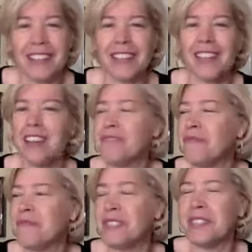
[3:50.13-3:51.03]
I love
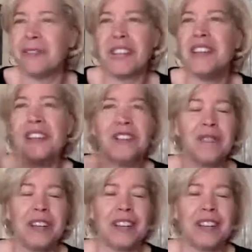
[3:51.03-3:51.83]
this industry.